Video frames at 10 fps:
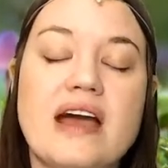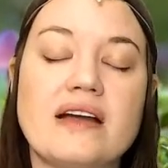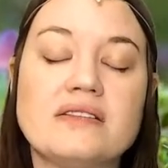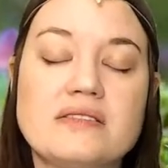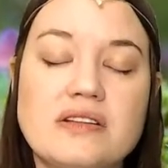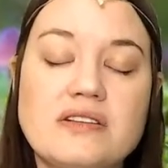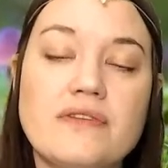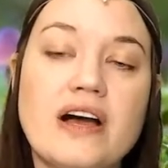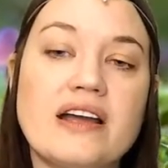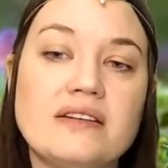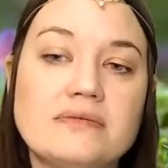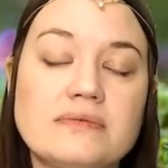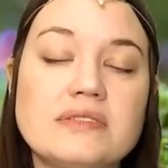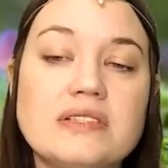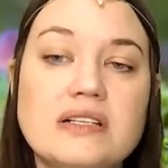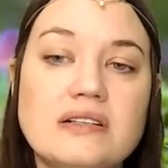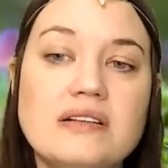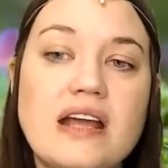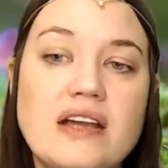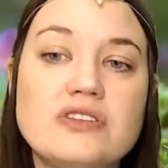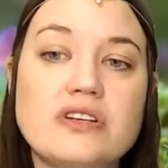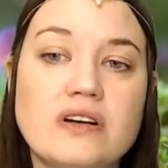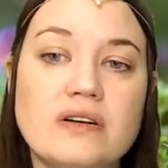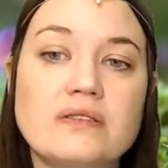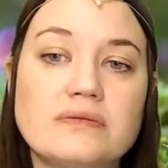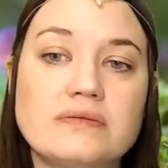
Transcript: and the divine nature